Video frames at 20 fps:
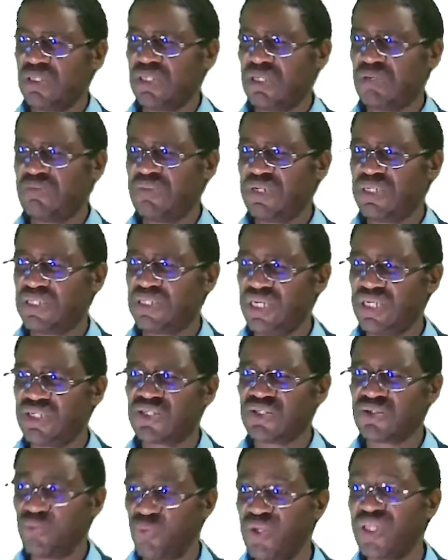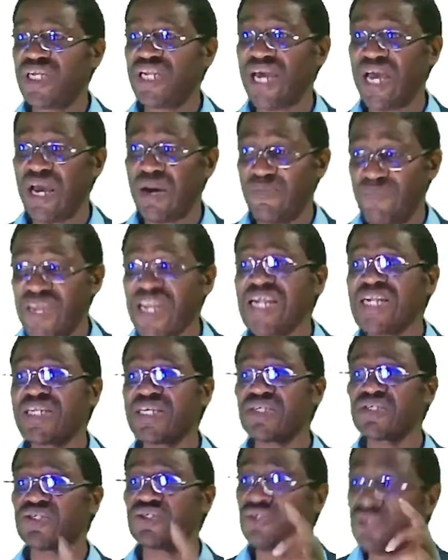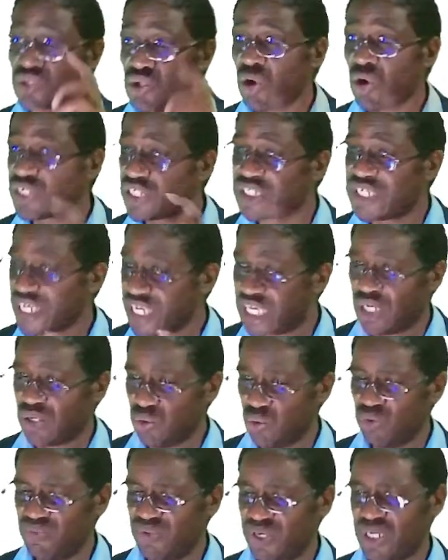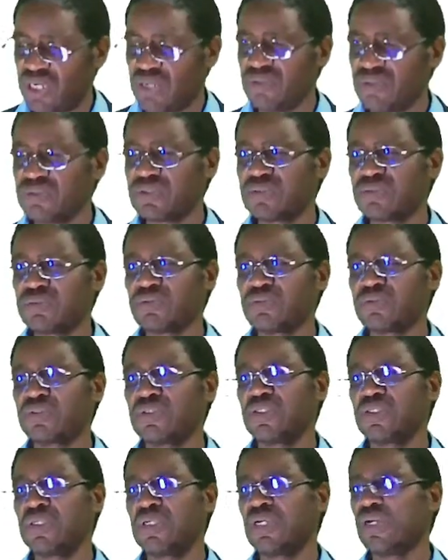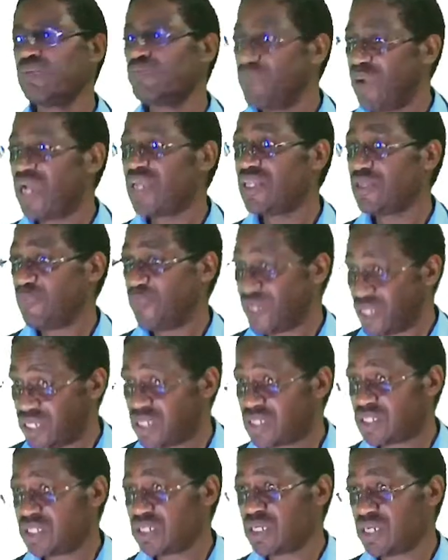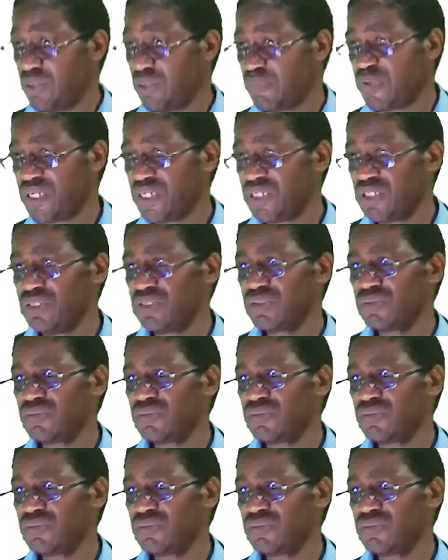Number 6, with the liabilities not taken over by the purchasing company,